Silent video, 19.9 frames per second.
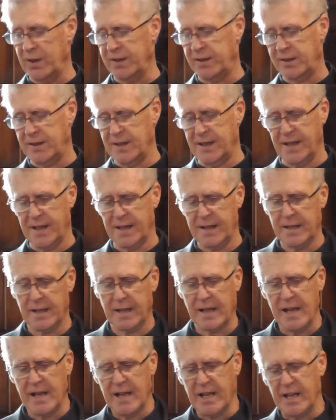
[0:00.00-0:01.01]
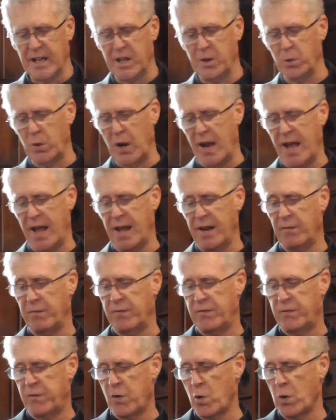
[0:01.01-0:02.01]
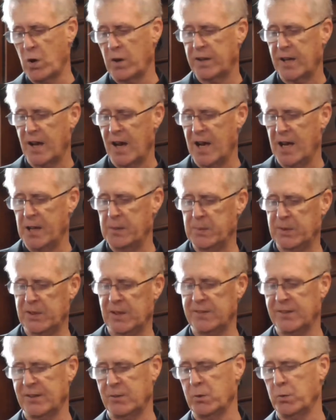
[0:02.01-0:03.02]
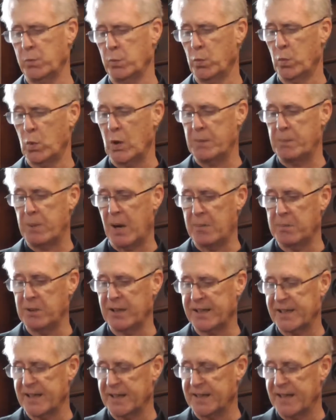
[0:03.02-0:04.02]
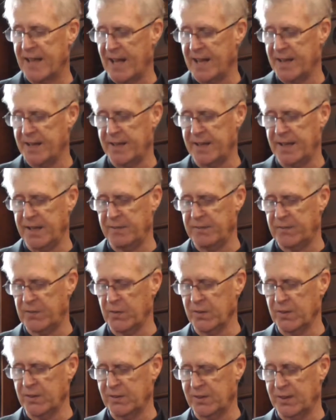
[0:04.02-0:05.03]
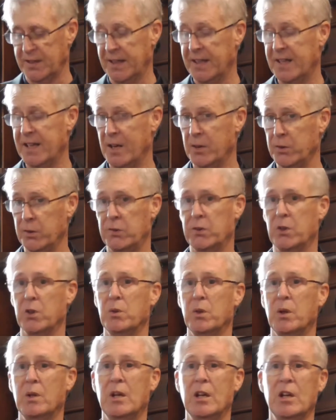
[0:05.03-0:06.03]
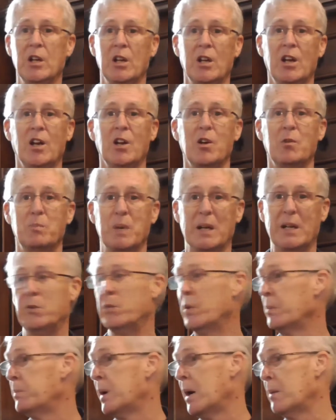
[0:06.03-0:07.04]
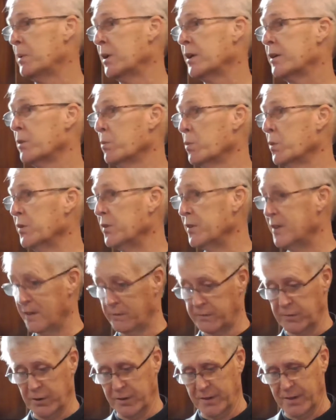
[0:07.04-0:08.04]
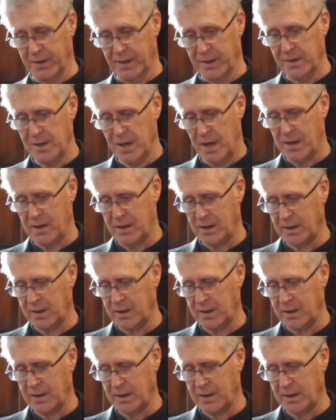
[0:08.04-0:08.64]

West End, he ran four times as a Republican candidate for the city council. Being Republican was different then.